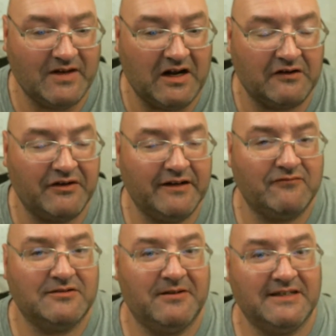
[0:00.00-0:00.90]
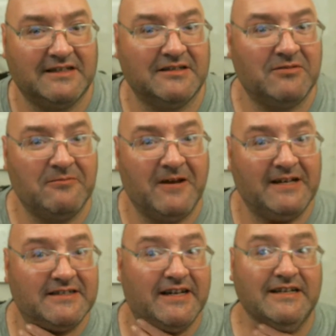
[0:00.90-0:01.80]
our rent was basically my
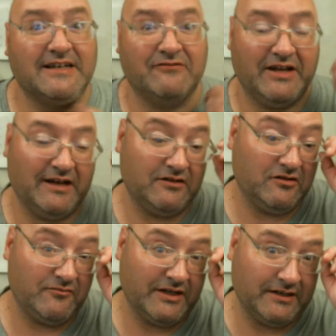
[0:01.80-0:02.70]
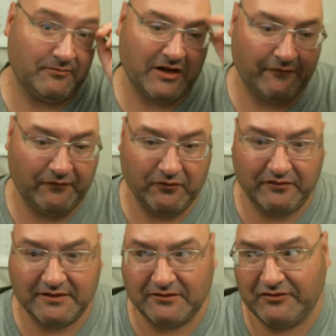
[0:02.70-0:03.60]
paycheck, and we had no money to buy
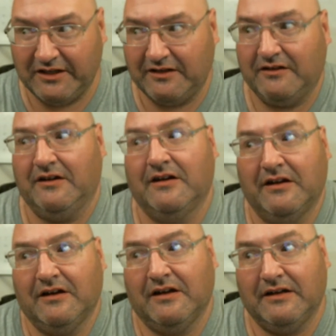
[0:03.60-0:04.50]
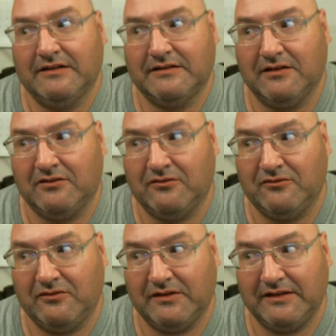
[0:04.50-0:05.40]
food this week.
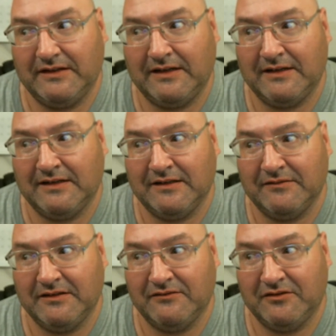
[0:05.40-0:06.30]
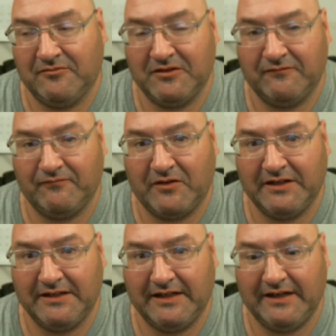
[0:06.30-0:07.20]
So uh, the little bit of
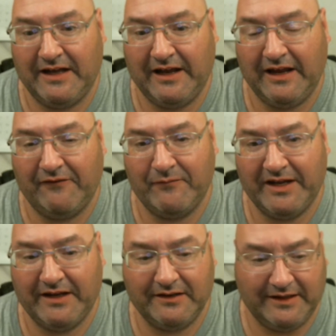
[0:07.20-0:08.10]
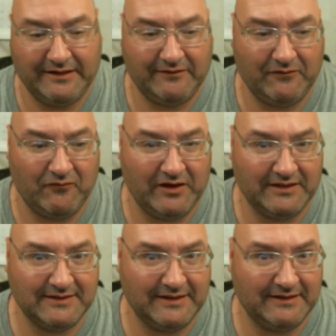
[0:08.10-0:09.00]
money that I have made, and when I
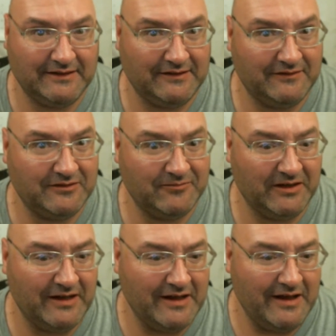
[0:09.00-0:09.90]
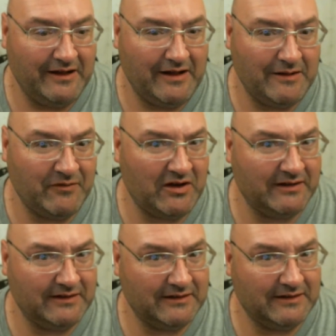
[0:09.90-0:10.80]
said the little bit, I'm not
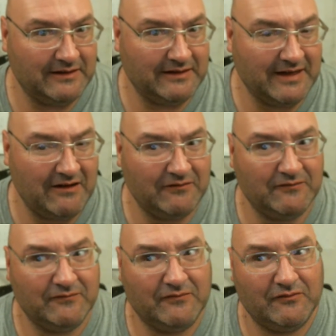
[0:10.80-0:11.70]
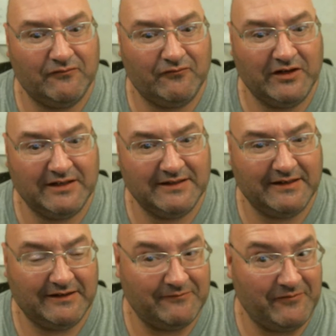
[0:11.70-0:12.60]
accounting when I
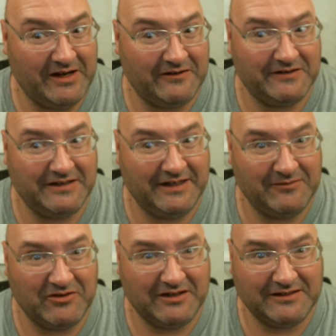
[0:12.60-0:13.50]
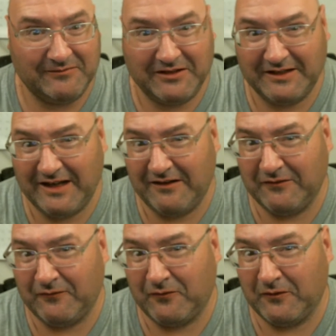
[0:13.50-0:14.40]
say I made 180 bucks. I'm not
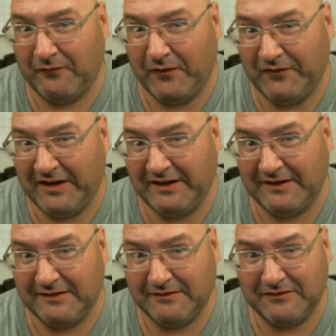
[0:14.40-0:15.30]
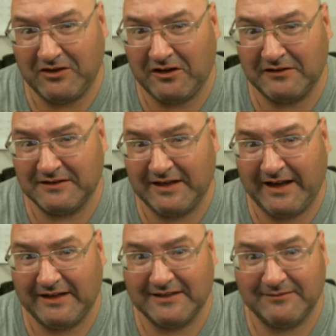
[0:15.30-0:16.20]
accounting for the 50 dollars I
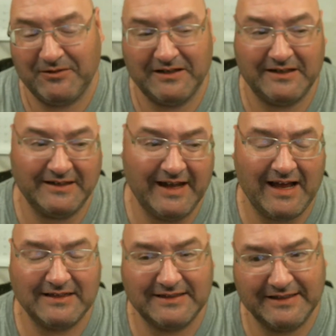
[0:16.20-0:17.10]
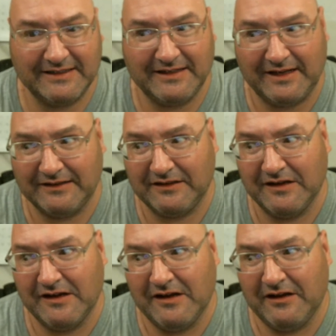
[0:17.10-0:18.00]
had to spend in gas to get that.
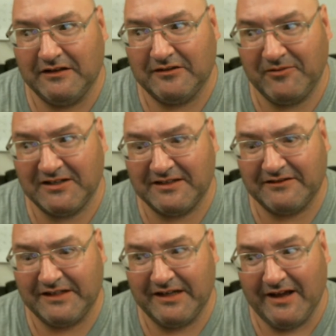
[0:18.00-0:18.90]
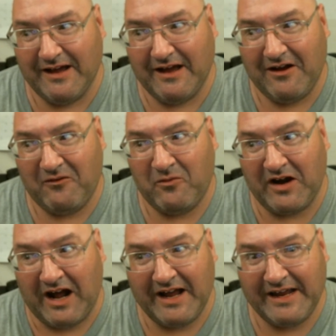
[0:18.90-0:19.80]
So basically, where
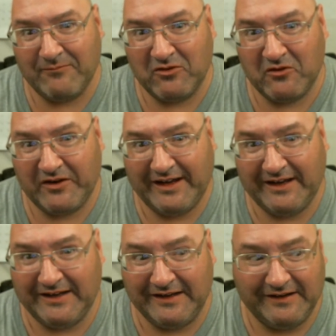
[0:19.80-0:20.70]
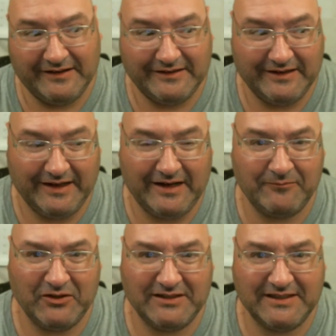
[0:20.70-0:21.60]
I am located, and I'm
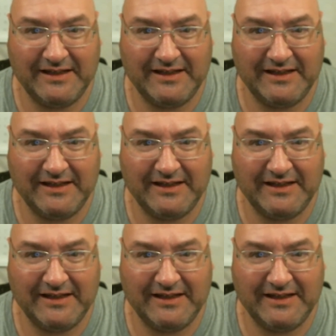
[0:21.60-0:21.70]
going to say